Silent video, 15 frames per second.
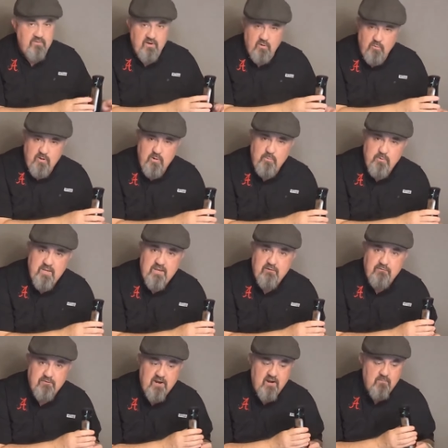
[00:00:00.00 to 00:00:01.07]
There will be a
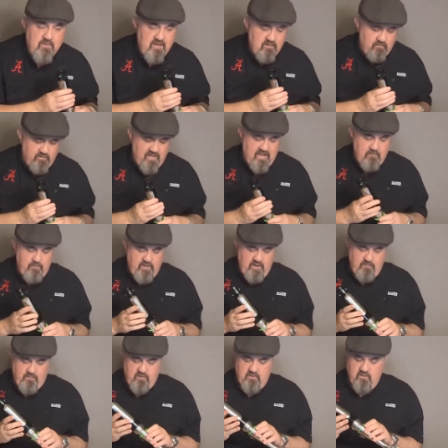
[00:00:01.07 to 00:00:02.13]
fair amount of black
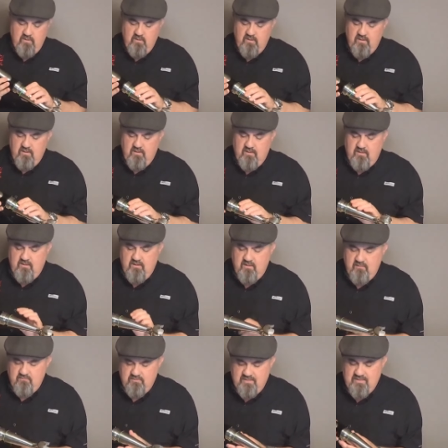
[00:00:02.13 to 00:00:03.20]
pepper.
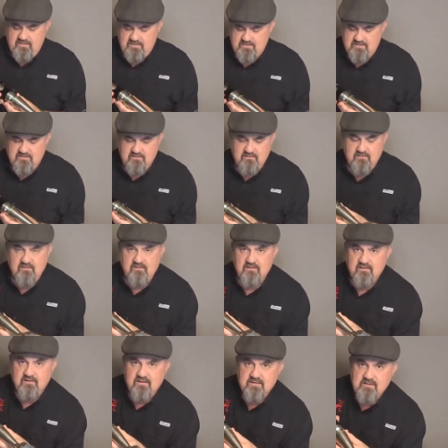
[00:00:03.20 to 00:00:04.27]
This
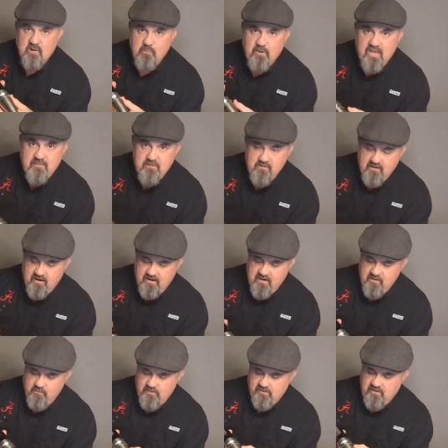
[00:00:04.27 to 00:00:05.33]
is our baby right
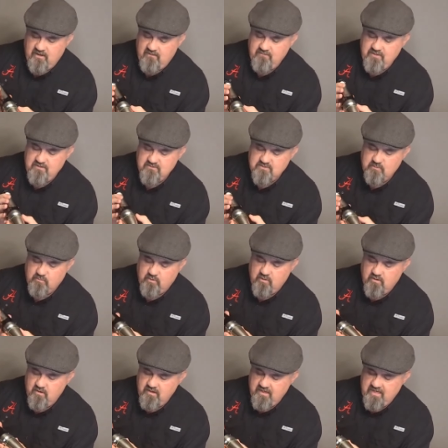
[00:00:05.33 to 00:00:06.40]
here. We love to use the
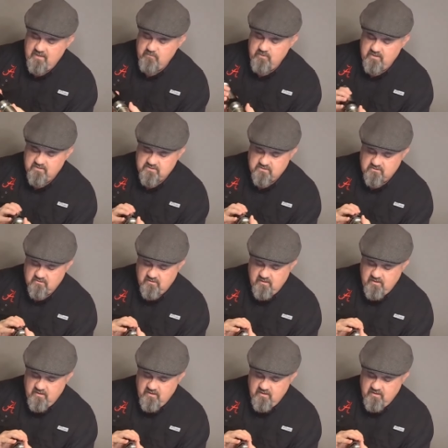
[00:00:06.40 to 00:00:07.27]
Braun hand mixer.